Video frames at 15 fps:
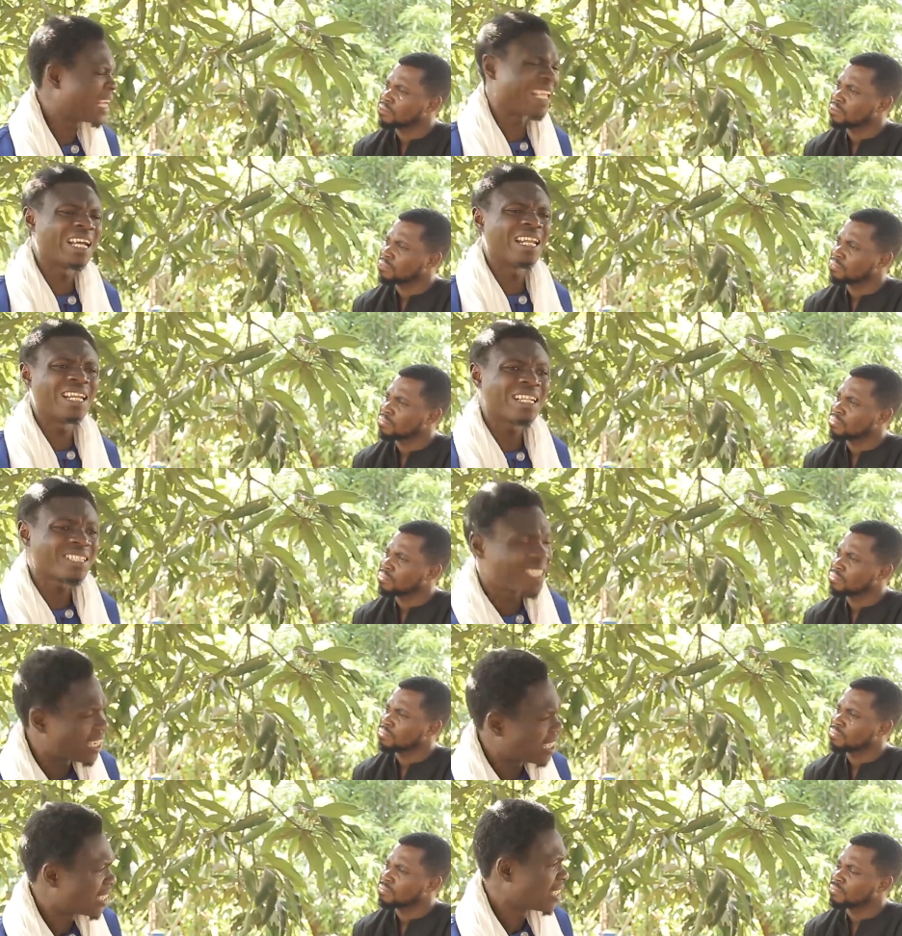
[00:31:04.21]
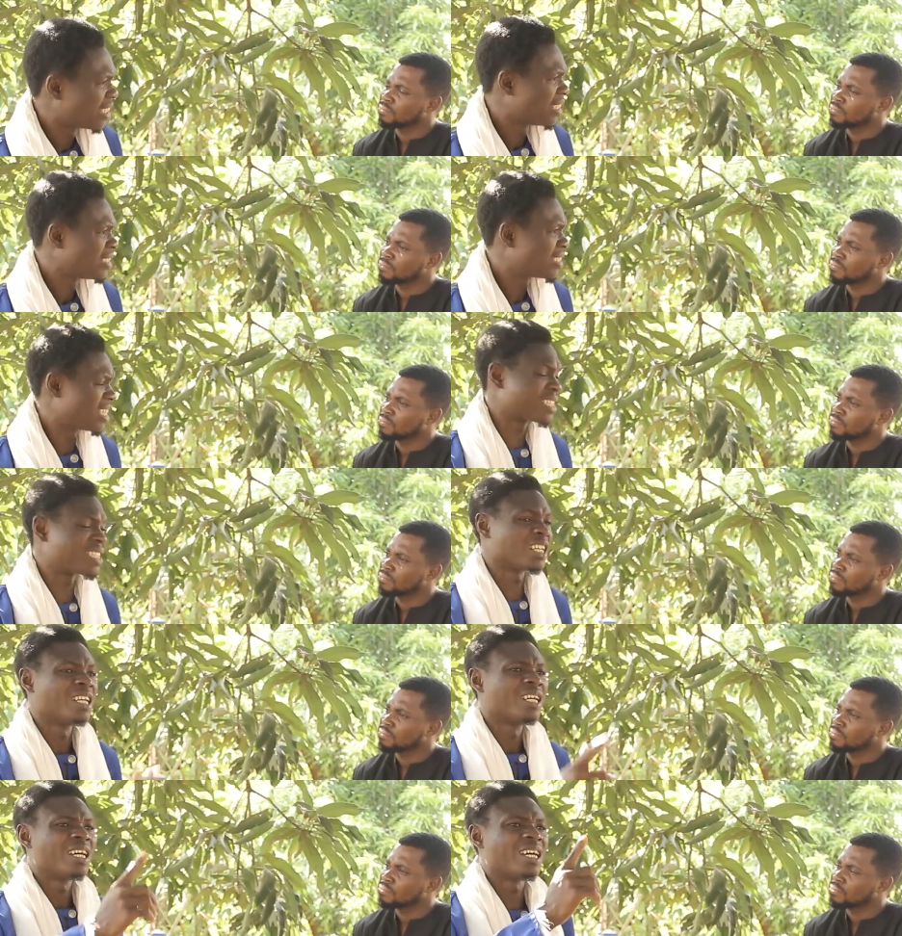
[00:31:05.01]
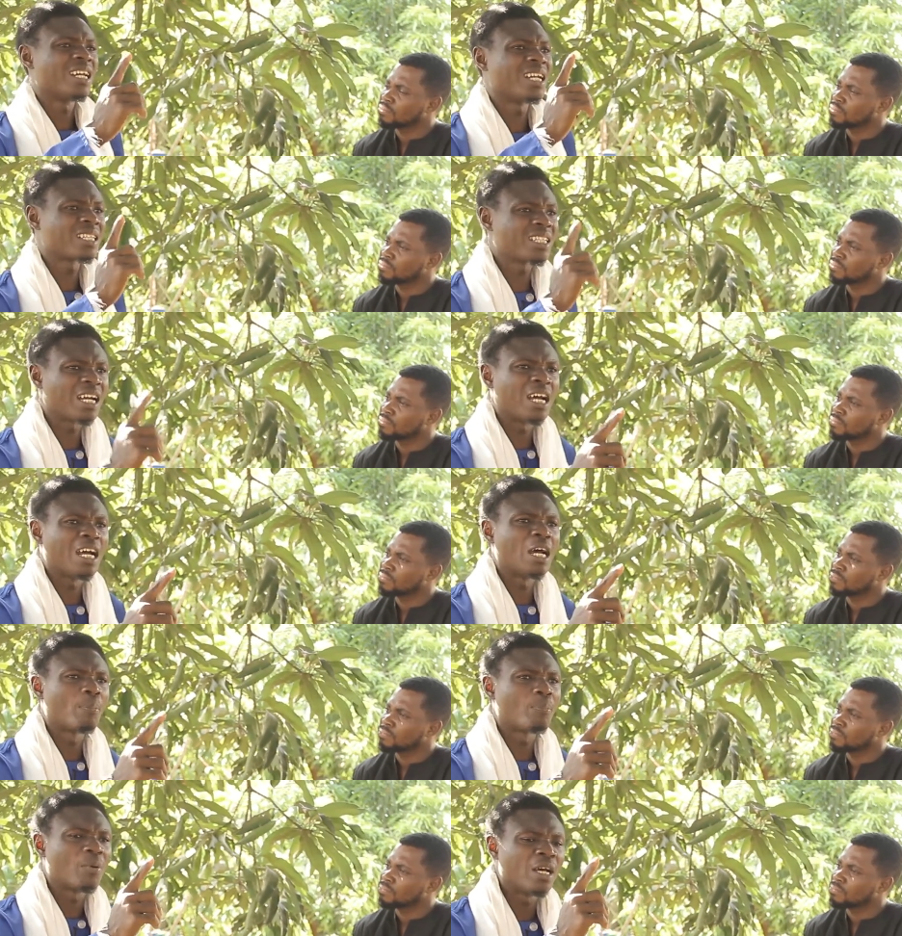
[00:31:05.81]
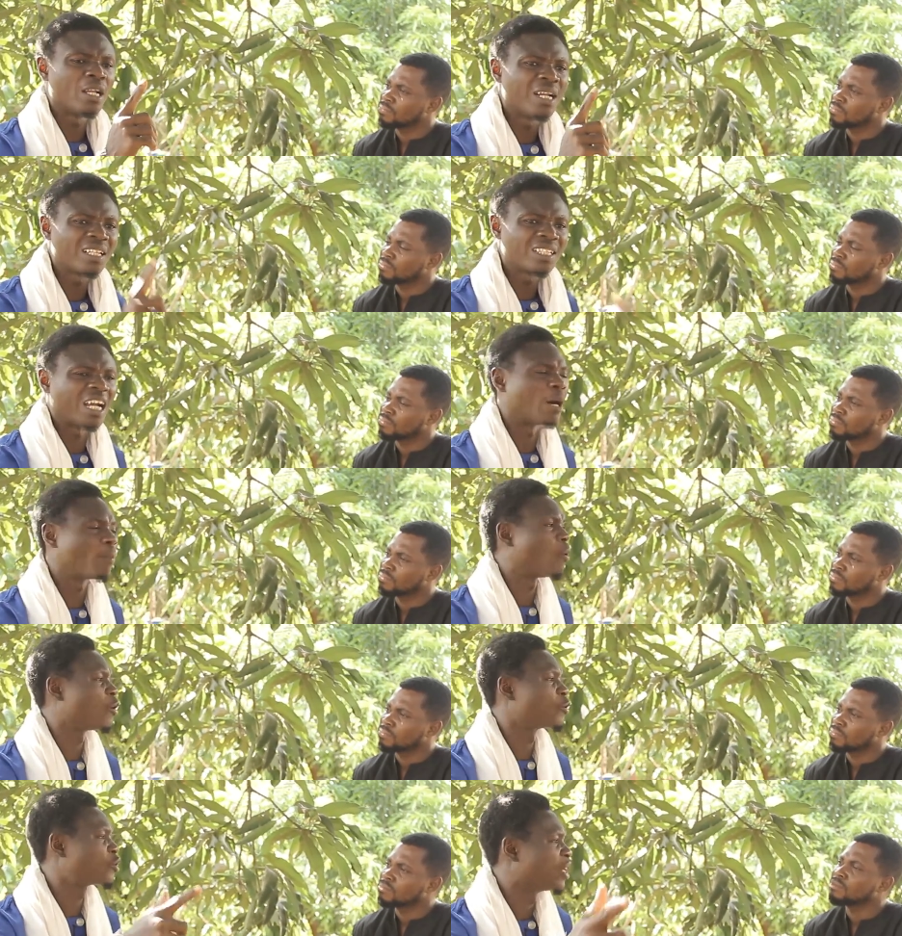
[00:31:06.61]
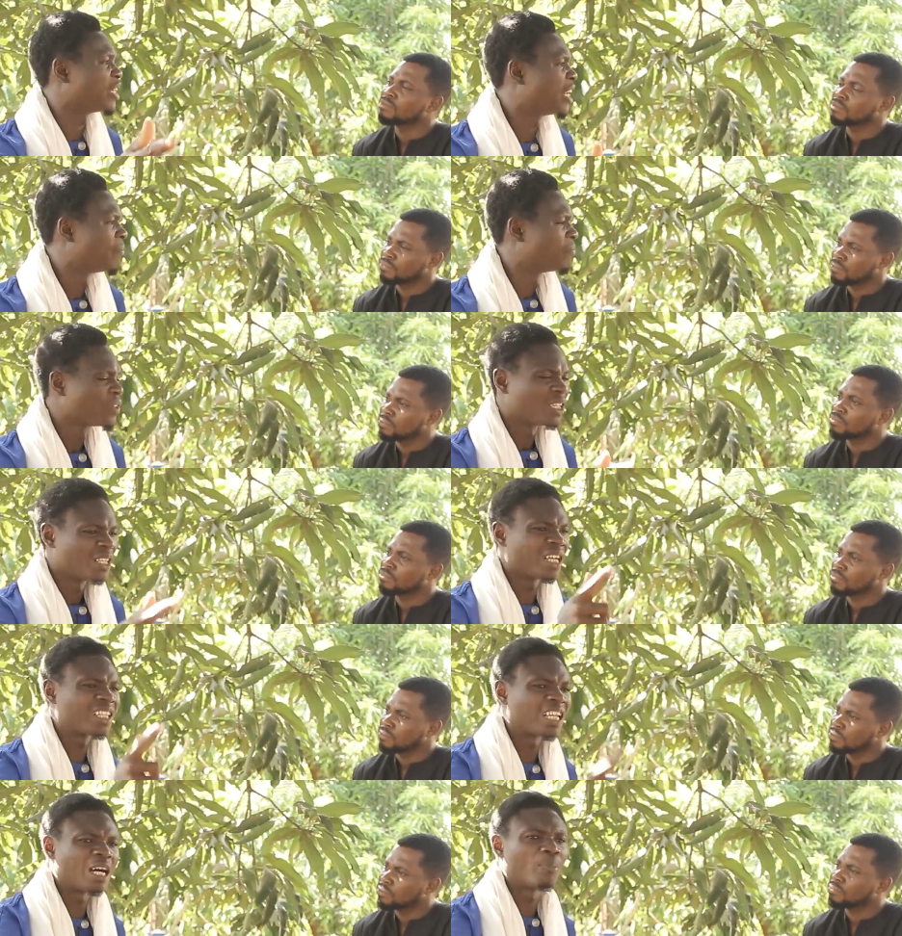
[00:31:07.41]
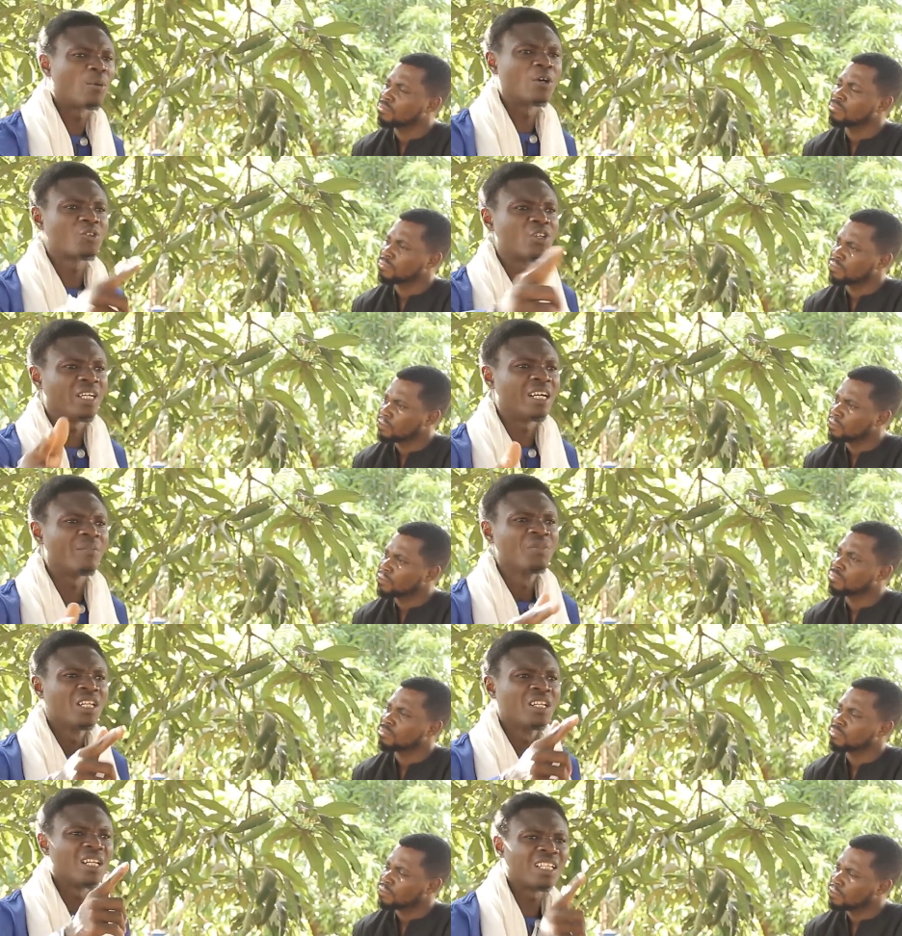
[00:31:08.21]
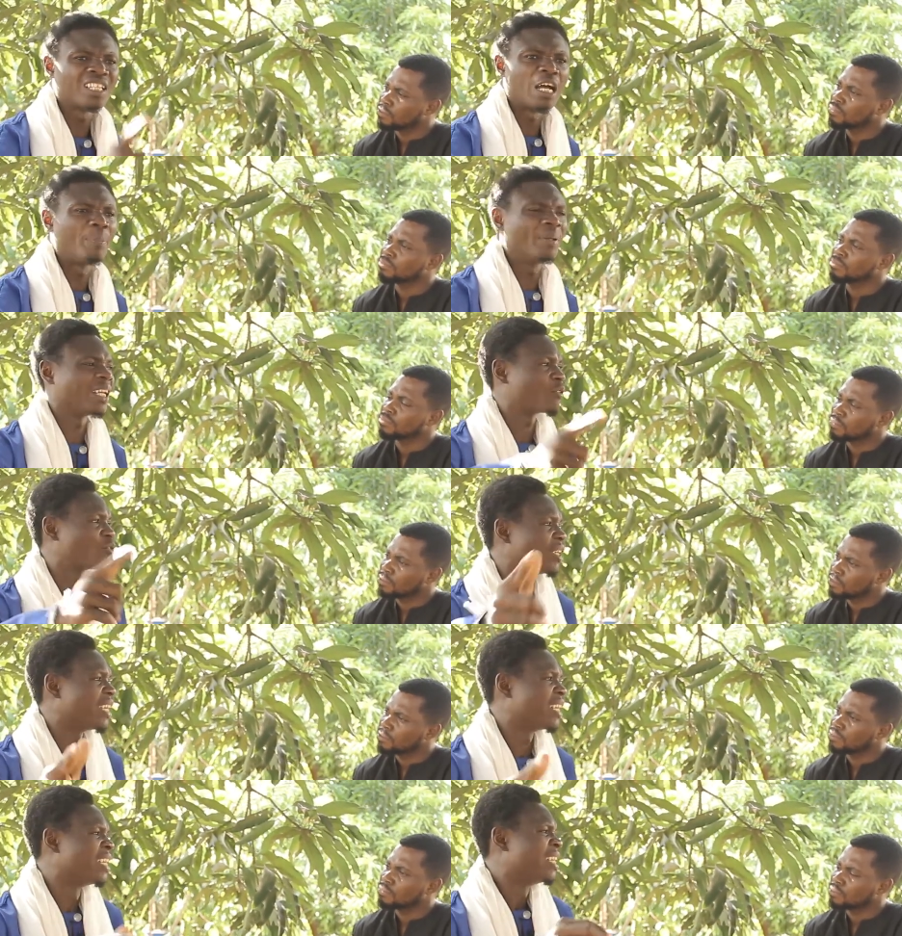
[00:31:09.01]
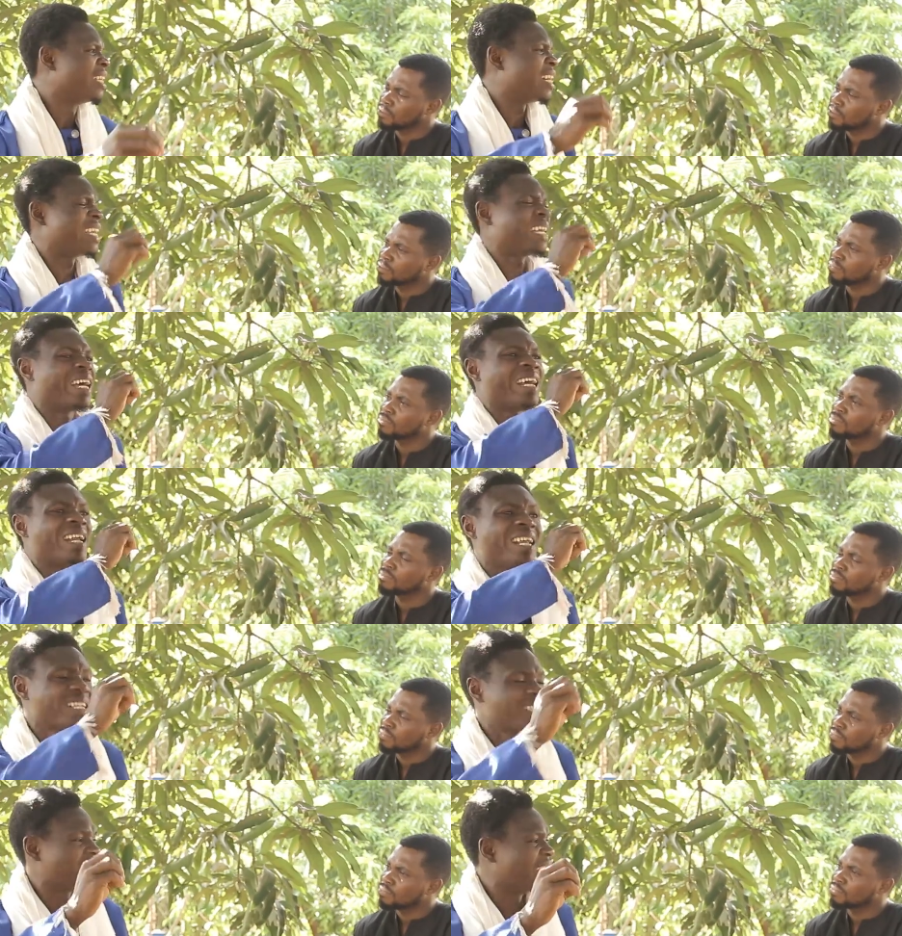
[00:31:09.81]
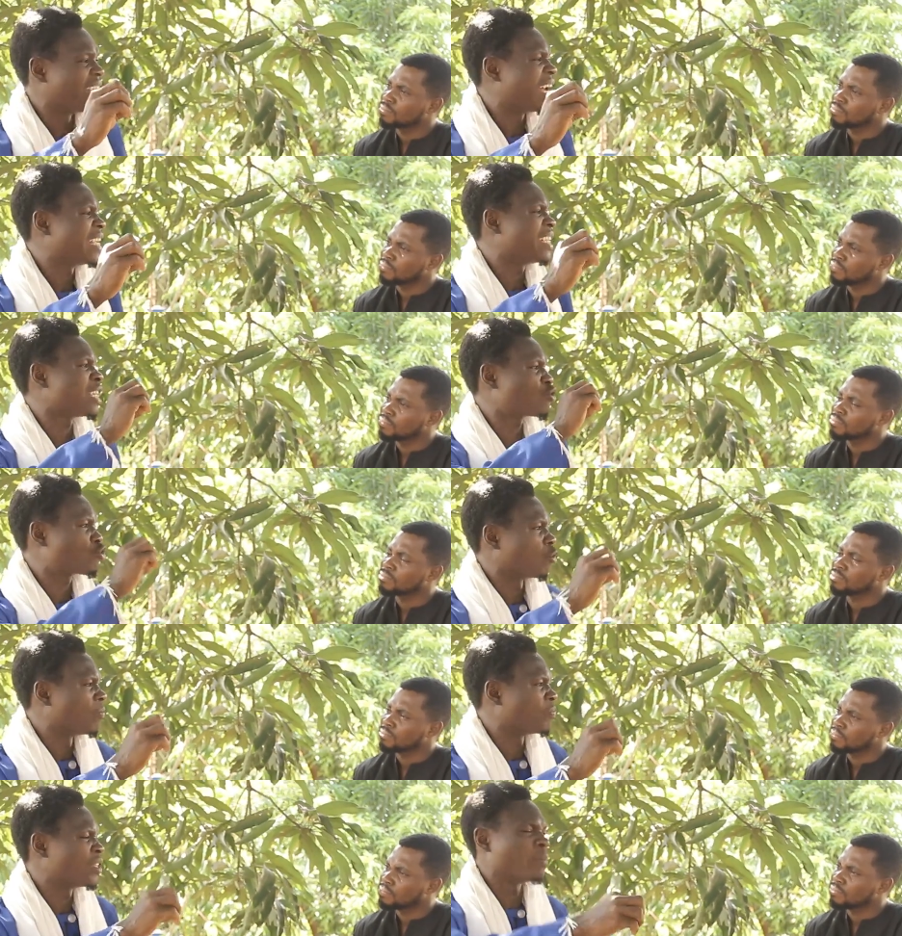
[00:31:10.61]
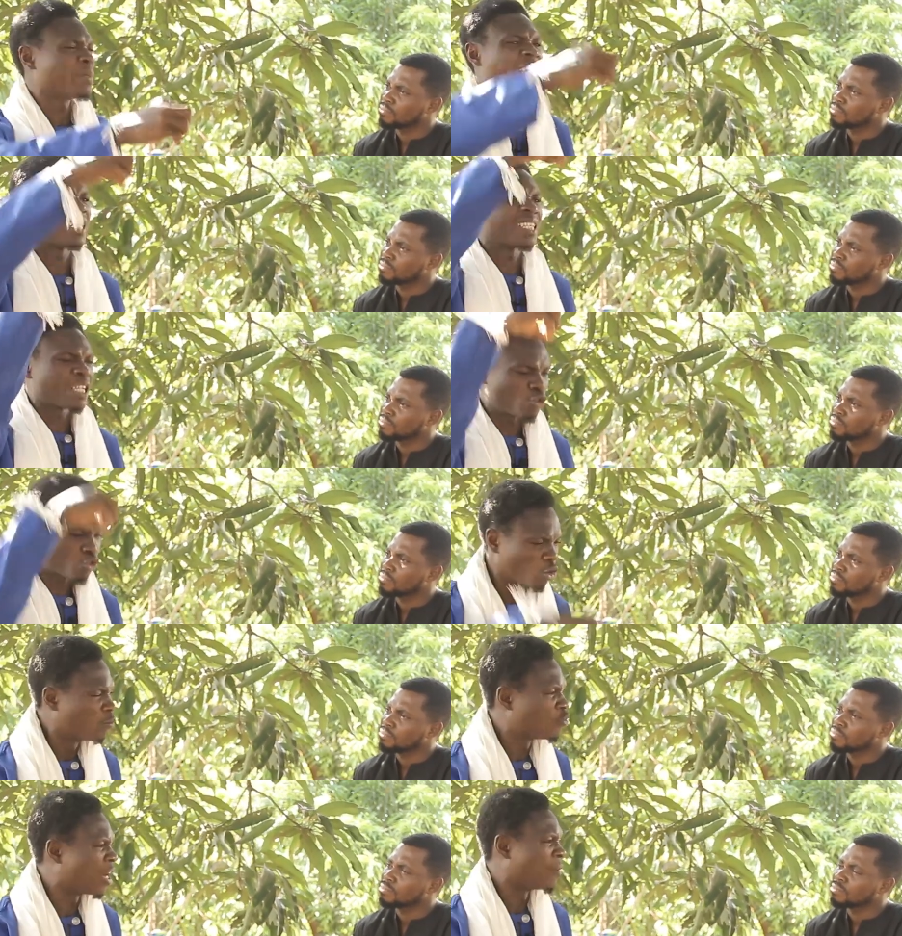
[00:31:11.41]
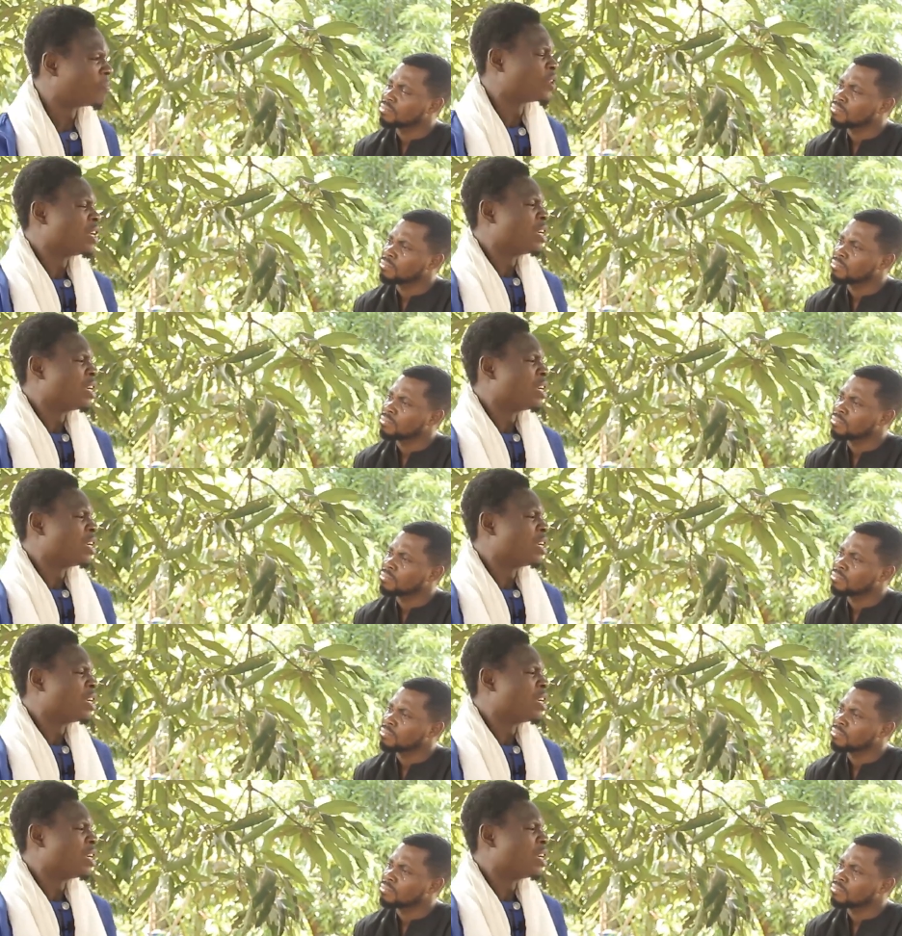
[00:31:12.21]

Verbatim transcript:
Speaker 1: eye letter tire say a letter a letter Paul tire ye letter Paul tire ye letter Peter tire ye a letter enye som ne ye ka som a